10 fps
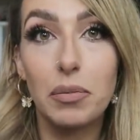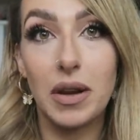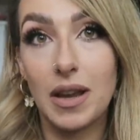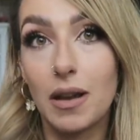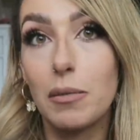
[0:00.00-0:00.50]

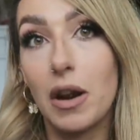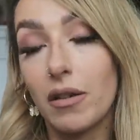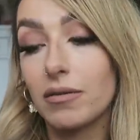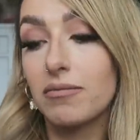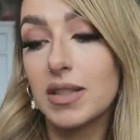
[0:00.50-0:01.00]
bringing him
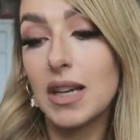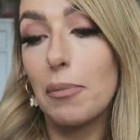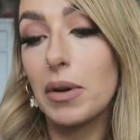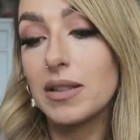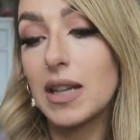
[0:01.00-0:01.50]
along
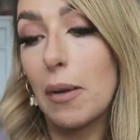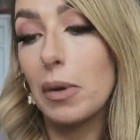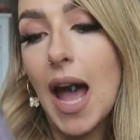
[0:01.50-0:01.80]
step by step.